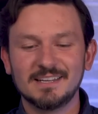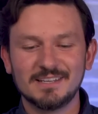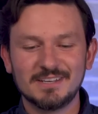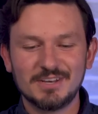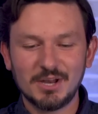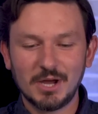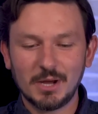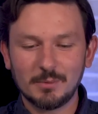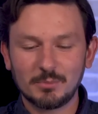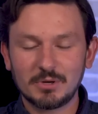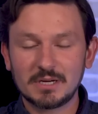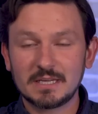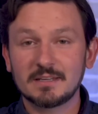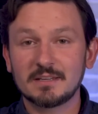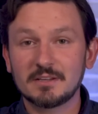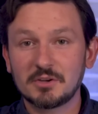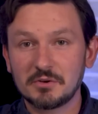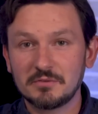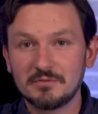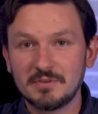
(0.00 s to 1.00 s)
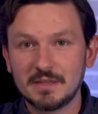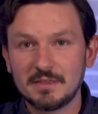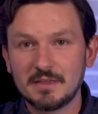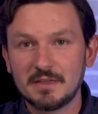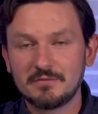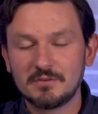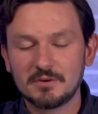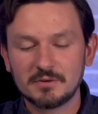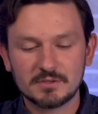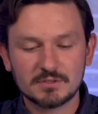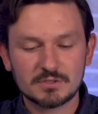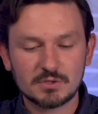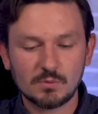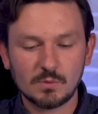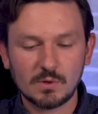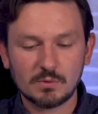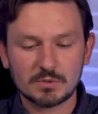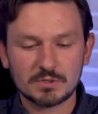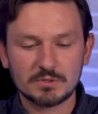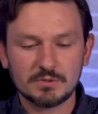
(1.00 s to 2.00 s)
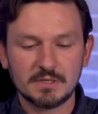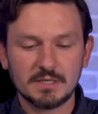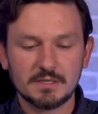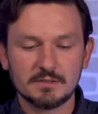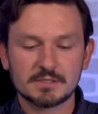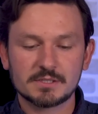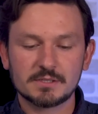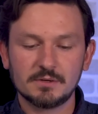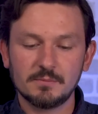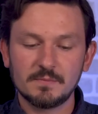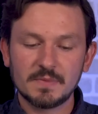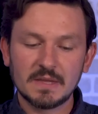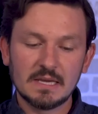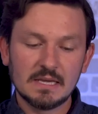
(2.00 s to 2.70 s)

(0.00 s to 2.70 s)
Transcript: not bringing a good faith effort to what we're doing here. So